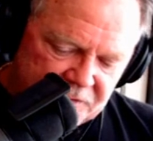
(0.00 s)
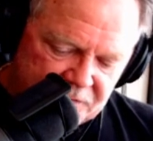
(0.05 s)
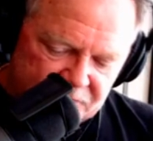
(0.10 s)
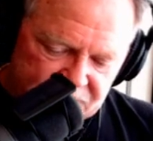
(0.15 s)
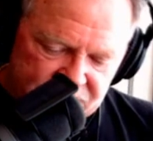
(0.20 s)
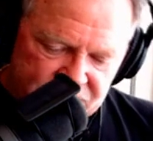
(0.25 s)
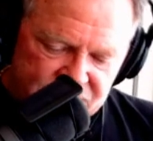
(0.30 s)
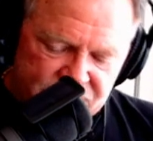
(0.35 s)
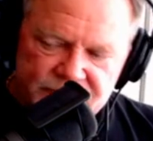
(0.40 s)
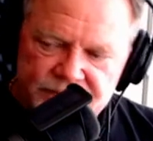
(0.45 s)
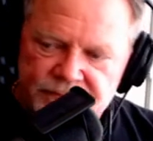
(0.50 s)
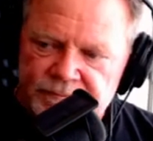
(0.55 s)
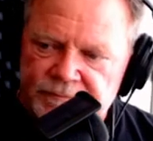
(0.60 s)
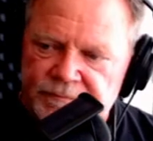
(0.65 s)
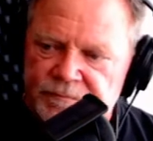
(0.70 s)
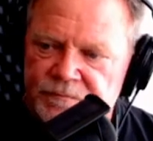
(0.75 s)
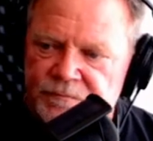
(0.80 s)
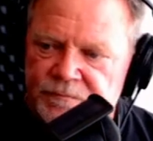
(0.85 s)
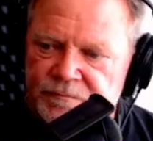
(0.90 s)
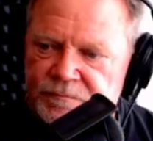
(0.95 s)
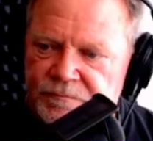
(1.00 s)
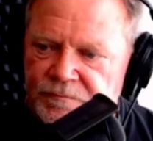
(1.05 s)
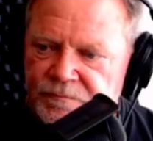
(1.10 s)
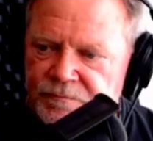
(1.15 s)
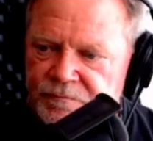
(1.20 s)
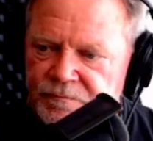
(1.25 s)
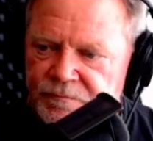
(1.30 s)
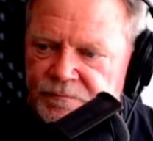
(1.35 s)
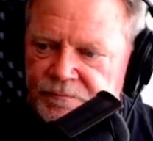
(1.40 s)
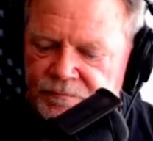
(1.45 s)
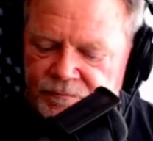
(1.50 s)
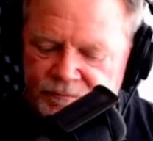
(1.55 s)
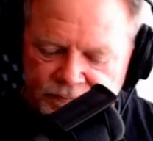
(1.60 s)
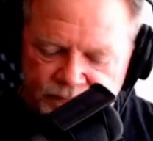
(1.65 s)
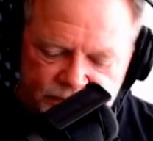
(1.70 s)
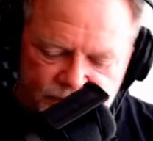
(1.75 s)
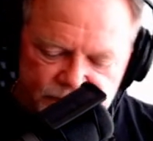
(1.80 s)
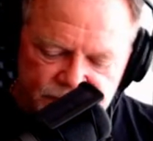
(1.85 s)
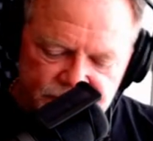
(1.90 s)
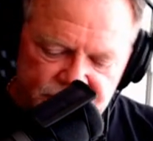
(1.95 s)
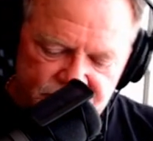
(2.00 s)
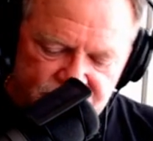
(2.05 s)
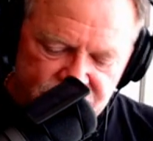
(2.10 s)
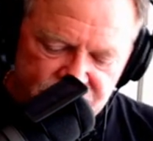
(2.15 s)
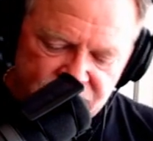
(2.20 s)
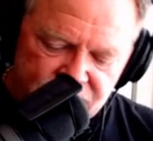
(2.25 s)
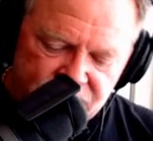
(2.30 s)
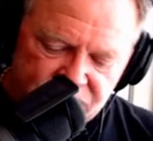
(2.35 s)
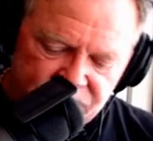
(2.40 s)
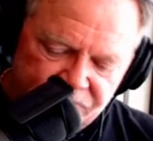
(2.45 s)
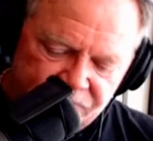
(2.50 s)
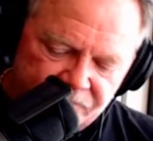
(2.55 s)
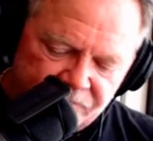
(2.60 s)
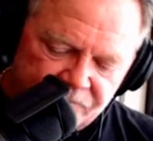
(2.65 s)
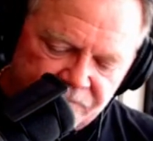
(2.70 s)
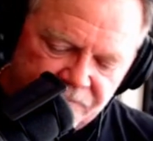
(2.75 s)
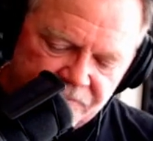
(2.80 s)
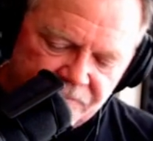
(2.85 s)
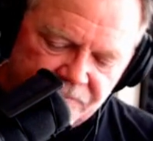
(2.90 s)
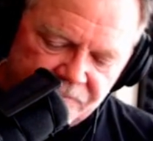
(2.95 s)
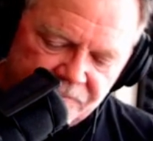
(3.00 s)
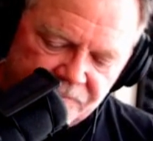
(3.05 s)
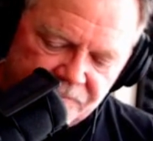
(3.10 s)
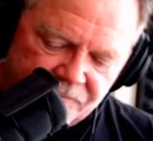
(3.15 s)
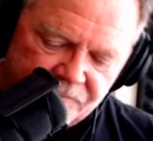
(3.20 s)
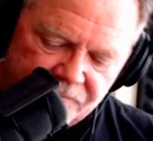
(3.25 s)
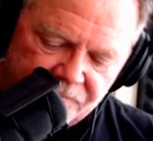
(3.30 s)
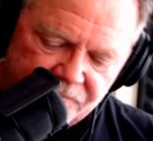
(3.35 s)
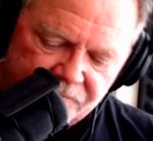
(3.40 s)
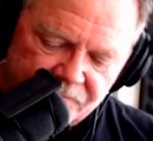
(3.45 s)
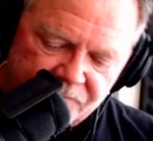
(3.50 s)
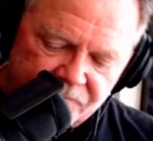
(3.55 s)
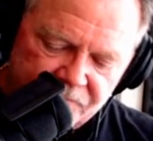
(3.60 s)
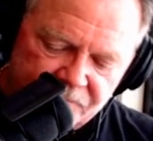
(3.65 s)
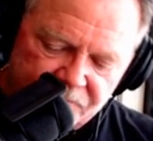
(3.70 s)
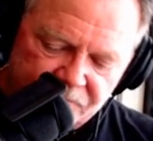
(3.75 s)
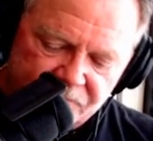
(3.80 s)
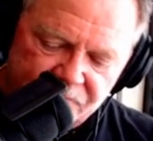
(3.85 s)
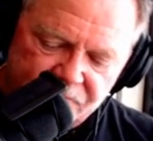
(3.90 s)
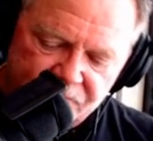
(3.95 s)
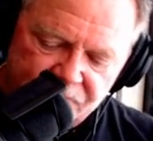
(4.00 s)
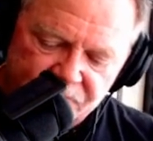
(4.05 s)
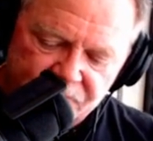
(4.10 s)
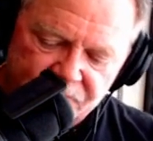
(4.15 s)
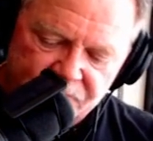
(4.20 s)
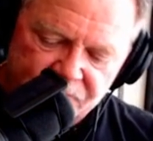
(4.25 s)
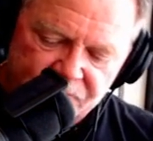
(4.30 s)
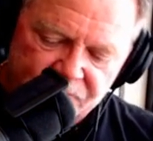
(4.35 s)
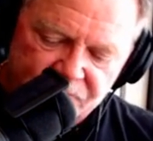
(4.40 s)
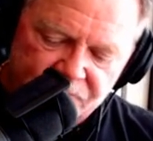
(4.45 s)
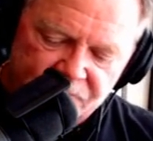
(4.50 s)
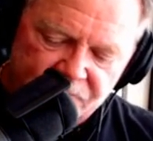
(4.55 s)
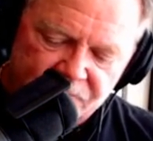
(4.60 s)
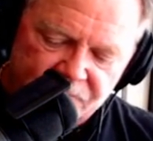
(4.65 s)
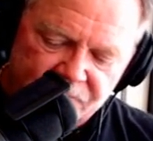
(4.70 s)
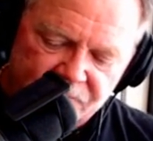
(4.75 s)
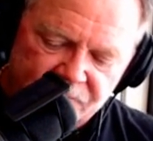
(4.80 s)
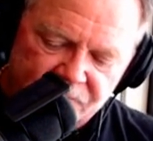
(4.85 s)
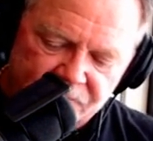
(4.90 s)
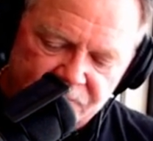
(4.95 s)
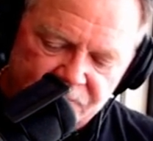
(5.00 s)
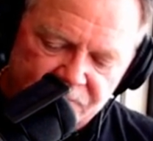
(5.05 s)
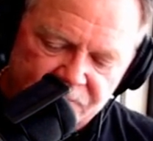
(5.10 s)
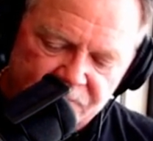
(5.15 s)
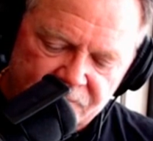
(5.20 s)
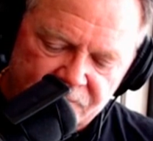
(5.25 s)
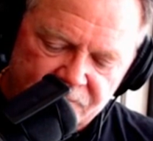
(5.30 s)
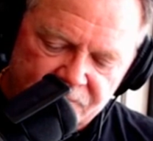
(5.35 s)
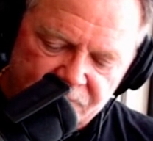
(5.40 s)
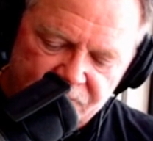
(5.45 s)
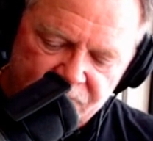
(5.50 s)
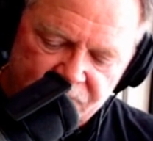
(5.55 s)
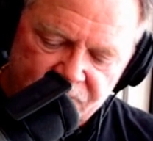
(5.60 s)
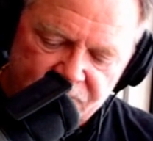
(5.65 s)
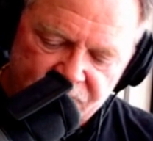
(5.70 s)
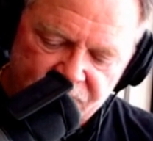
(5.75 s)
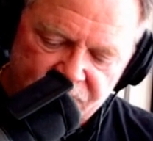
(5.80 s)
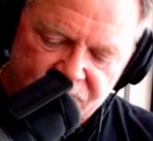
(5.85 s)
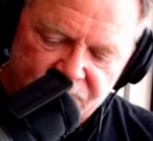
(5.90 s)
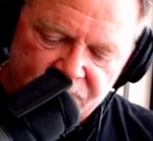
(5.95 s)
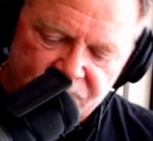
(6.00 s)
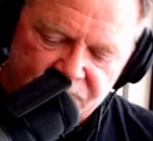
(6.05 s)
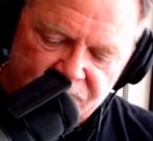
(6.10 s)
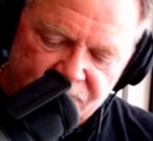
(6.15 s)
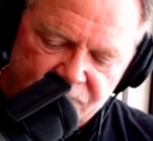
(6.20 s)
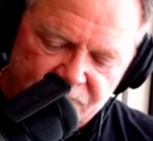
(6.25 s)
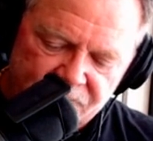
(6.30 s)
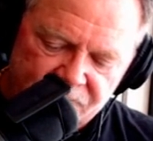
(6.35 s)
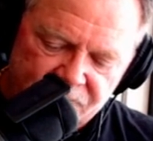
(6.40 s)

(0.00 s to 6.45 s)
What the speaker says: (silent)